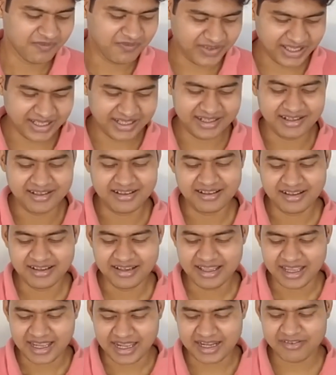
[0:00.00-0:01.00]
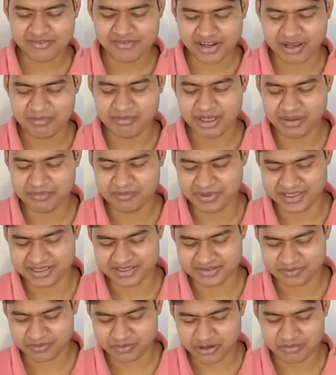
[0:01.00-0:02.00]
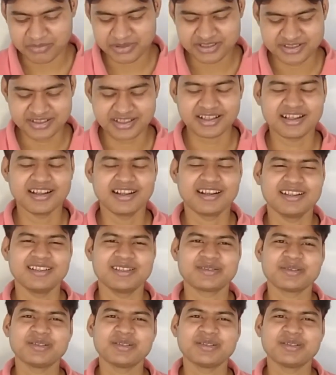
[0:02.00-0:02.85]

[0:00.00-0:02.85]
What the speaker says: Well, I'll try my best, promised young uncle.